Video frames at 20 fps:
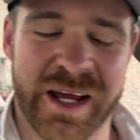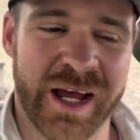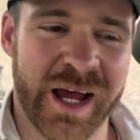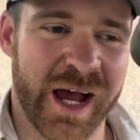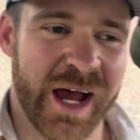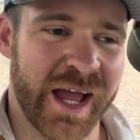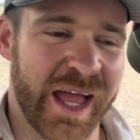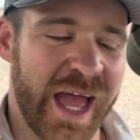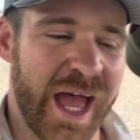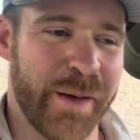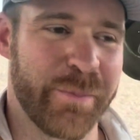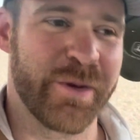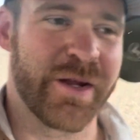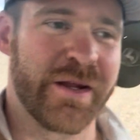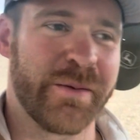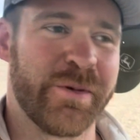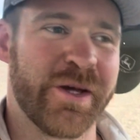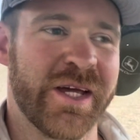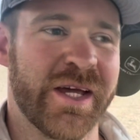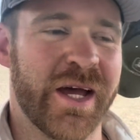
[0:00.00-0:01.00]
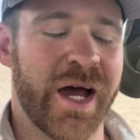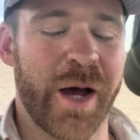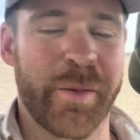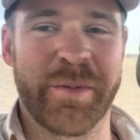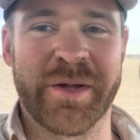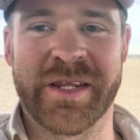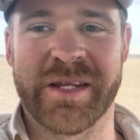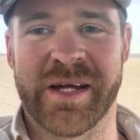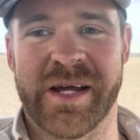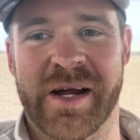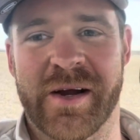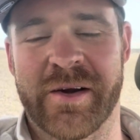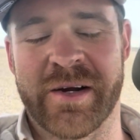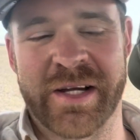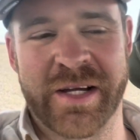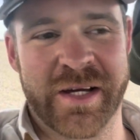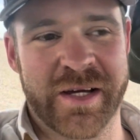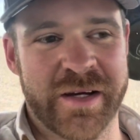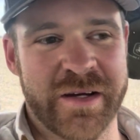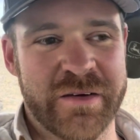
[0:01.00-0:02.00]
I happen to be up in the
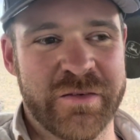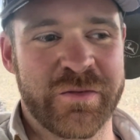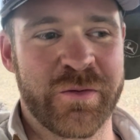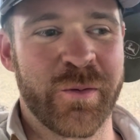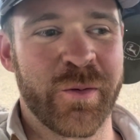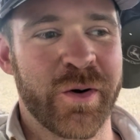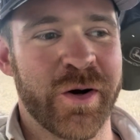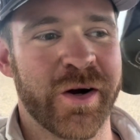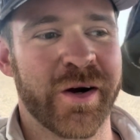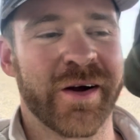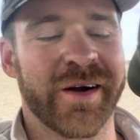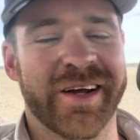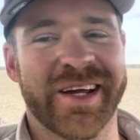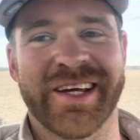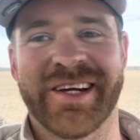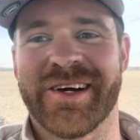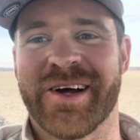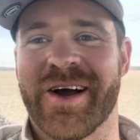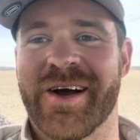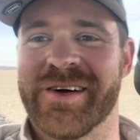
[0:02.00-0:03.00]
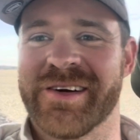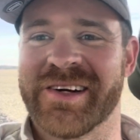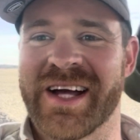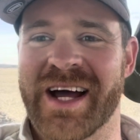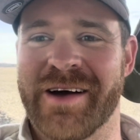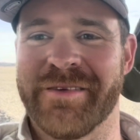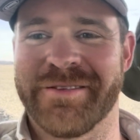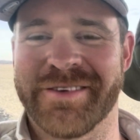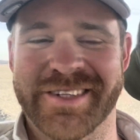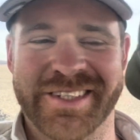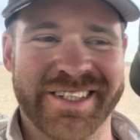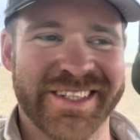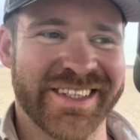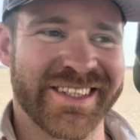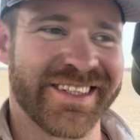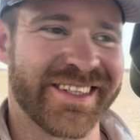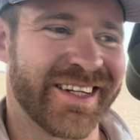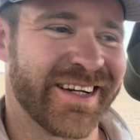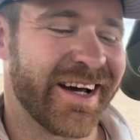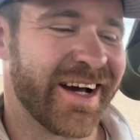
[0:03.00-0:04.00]
area for kindergarten conferences
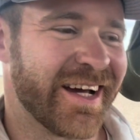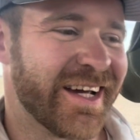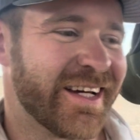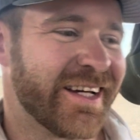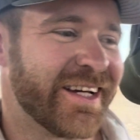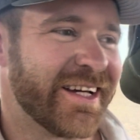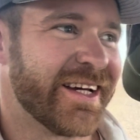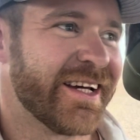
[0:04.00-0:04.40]
tonight,